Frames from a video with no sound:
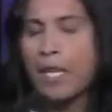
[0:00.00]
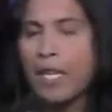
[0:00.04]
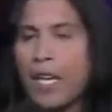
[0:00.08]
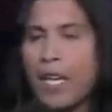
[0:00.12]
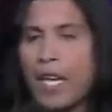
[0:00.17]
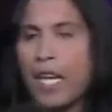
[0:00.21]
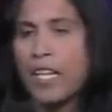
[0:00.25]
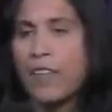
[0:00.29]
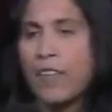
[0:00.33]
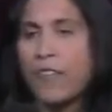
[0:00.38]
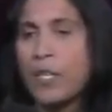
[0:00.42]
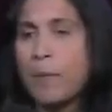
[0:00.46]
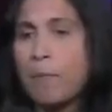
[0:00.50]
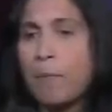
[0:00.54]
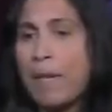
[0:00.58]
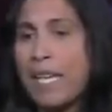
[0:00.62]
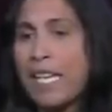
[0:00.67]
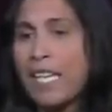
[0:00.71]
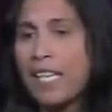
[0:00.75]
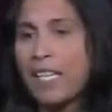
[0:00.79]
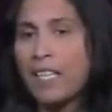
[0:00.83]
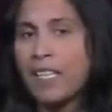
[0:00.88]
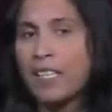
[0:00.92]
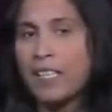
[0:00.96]
And if you
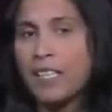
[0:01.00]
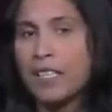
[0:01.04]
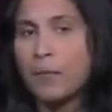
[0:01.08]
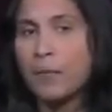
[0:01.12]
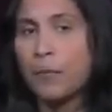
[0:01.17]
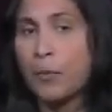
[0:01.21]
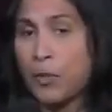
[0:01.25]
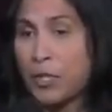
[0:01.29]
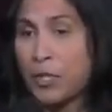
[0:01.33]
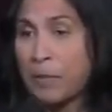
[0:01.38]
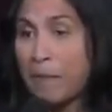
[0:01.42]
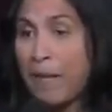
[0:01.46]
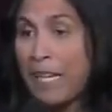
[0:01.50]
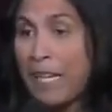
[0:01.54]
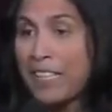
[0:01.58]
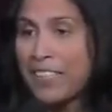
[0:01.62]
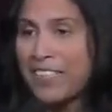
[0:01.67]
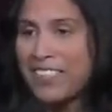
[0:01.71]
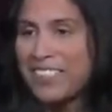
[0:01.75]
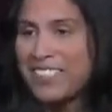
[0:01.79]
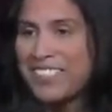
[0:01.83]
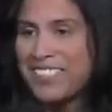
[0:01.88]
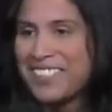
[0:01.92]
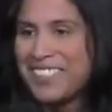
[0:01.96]
meet Bruce
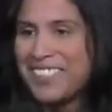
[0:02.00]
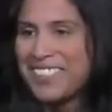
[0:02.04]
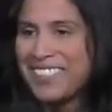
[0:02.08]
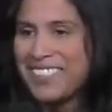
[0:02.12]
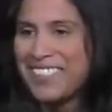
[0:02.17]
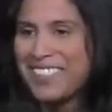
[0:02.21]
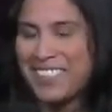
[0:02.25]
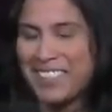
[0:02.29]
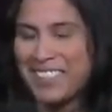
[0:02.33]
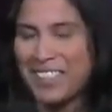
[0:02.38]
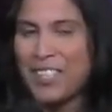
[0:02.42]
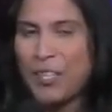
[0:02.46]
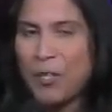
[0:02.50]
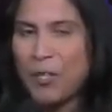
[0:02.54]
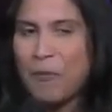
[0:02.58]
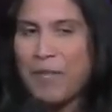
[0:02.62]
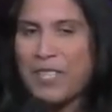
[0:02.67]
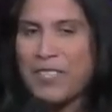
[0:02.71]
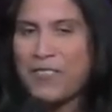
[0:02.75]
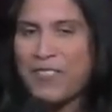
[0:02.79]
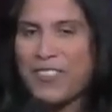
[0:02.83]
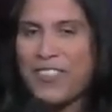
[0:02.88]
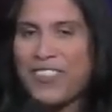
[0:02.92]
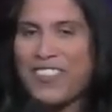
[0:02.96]
Banner,
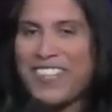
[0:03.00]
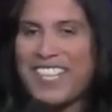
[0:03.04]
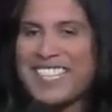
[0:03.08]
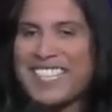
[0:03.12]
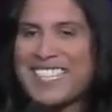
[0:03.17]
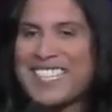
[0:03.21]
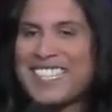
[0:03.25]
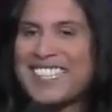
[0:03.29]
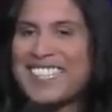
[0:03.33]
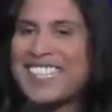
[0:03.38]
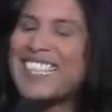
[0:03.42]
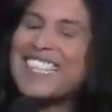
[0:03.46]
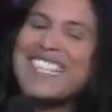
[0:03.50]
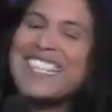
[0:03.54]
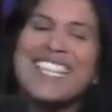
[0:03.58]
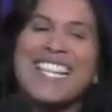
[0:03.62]
almost forgot then, didn't I?